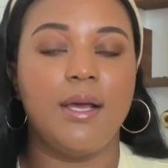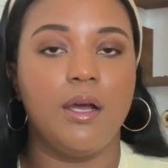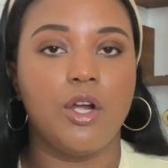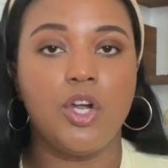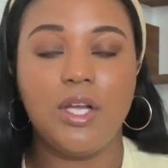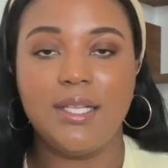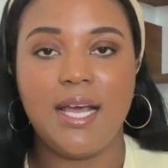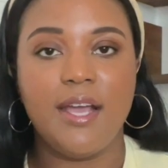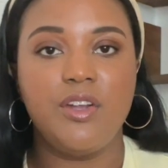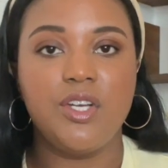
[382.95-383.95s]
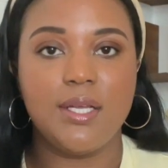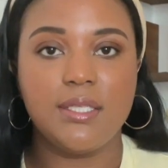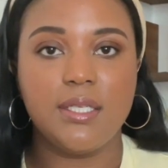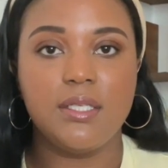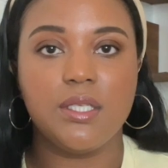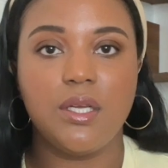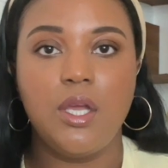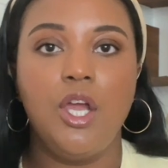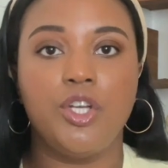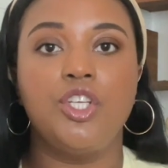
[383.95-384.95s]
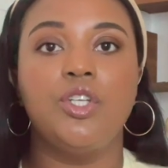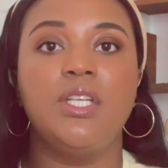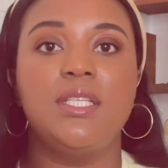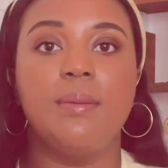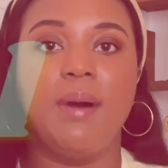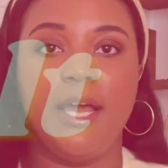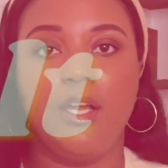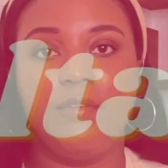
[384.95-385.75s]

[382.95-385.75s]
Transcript: a curling iron doesn't, you'll need to buy